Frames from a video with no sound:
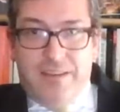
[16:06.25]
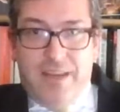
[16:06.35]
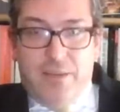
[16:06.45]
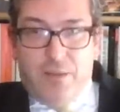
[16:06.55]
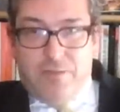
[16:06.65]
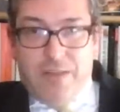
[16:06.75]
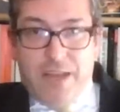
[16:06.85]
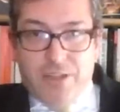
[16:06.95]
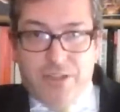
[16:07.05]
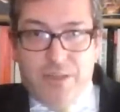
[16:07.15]
either the
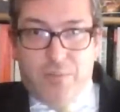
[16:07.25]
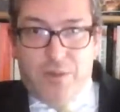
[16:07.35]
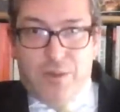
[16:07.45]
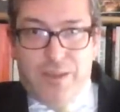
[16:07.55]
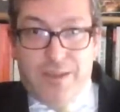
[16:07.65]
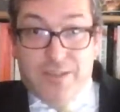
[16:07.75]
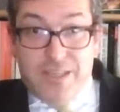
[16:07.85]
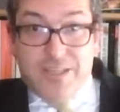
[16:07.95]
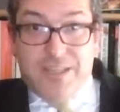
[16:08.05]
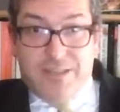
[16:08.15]
relationship with the
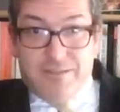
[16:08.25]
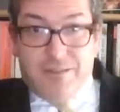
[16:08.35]
existing